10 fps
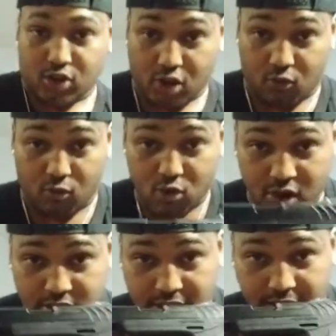the
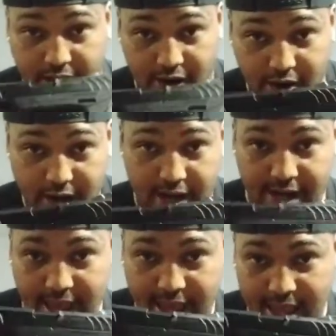Ruger Security
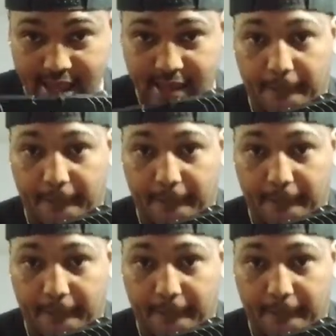9.